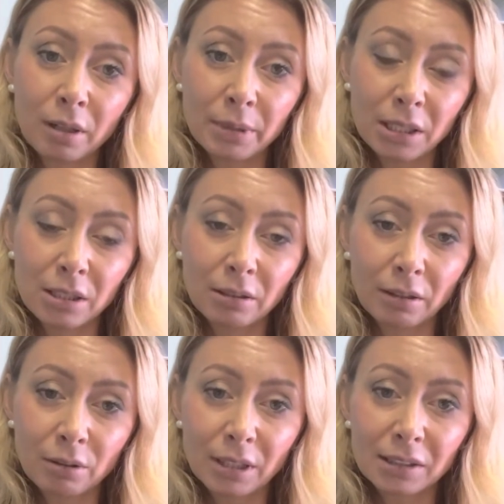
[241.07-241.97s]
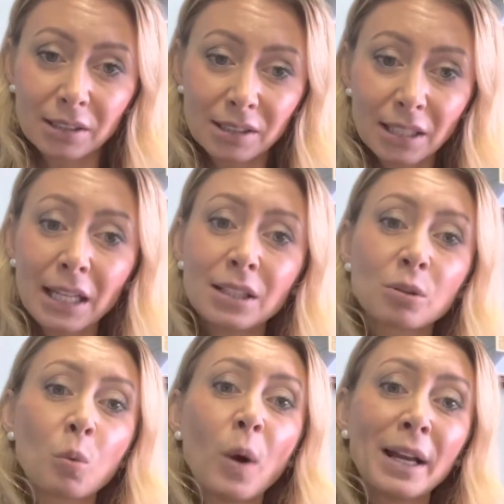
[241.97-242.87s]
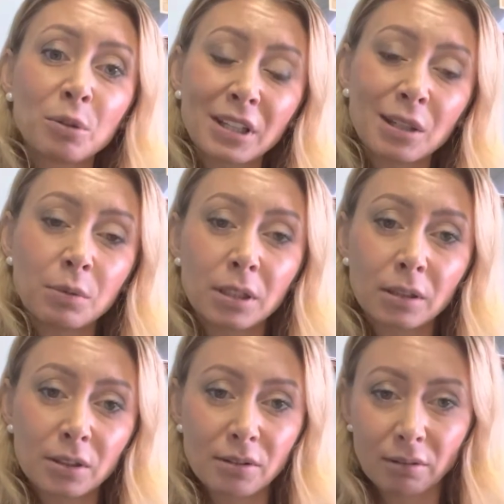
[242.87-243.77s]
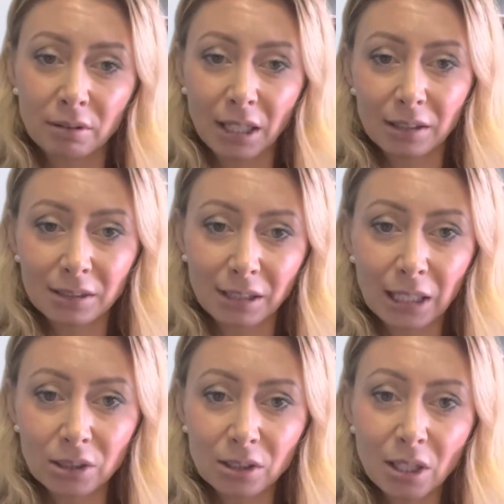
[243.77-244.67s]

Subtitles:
here in the United States, or why you came here to the United States.